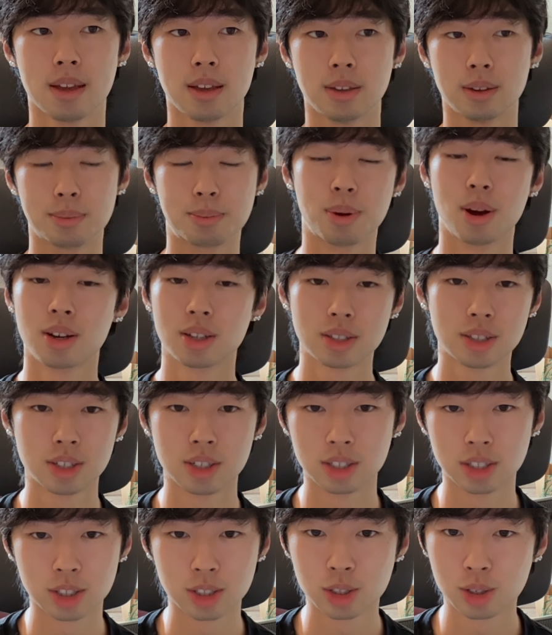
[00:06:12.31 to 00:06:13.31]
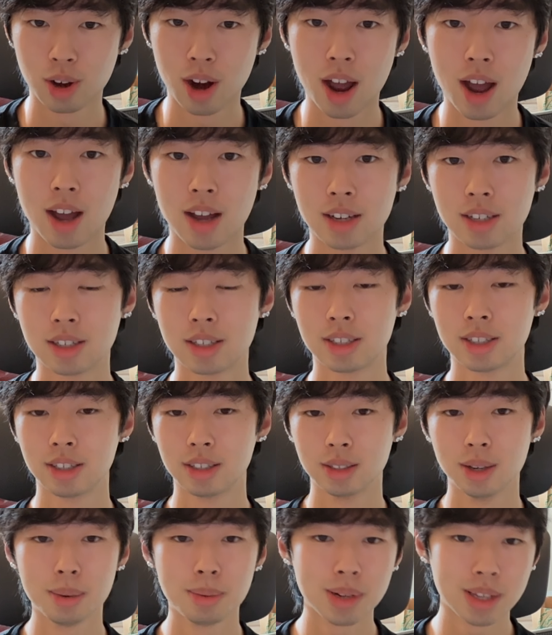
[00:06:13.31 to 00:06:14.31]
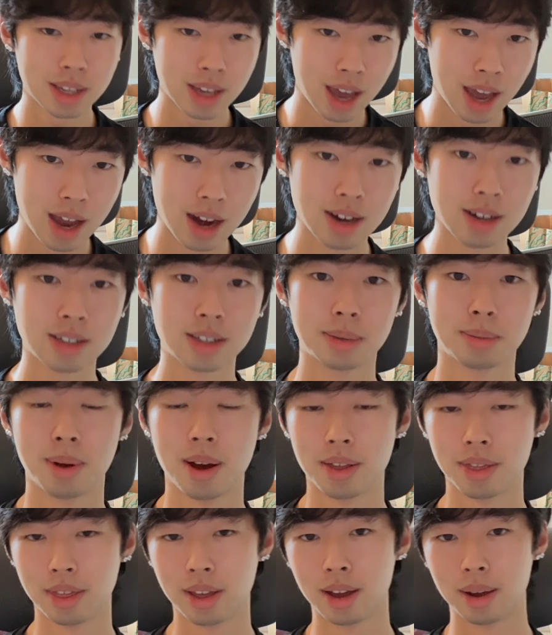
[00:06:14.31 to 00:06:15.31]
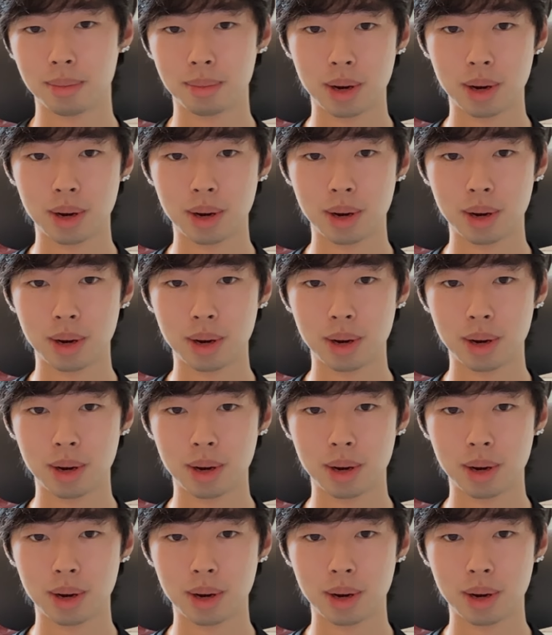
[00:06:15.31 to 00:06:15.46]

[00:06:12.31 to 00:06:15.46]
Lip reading: your products are just trash, nobody cares about that,